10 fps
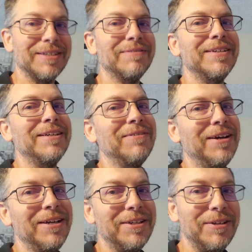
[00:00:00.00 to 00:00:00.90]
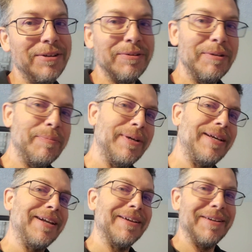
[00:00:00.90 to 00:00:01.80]
I really wanted to do it, but
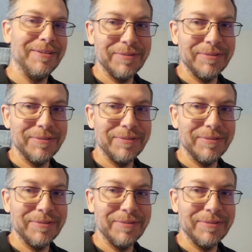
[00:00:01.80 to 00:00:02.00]
I don't know.